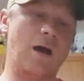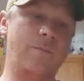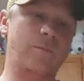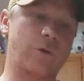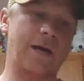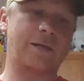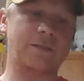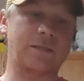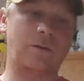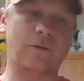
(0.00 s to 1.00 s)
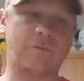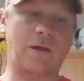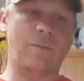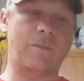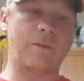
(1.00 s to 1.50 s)
Um, in practice, I only
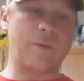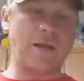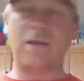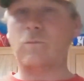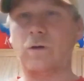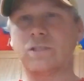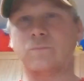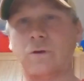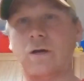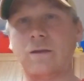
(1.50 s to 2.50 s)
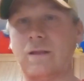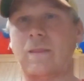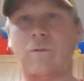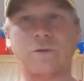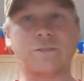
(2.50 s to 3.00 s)
found the bait in one spot,
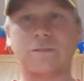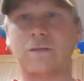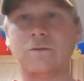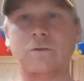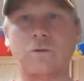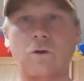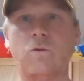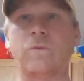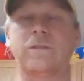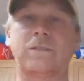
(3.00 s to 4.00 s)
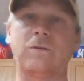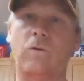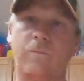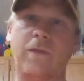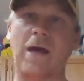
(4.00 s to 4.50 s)
and they wasn't there in the tournament.
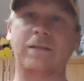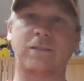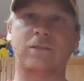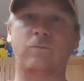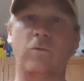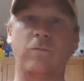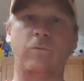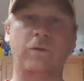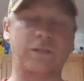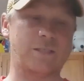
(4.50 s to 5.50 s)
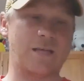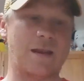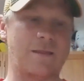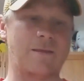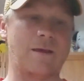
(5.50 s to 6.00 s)
So that's what really set.